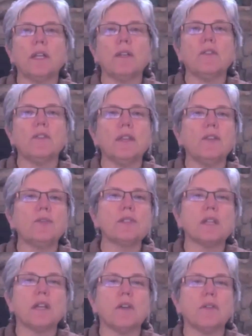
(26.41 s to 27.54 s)
And it's
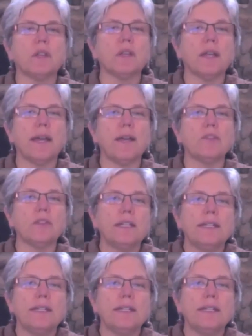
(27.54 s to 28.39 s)
interesting, over the last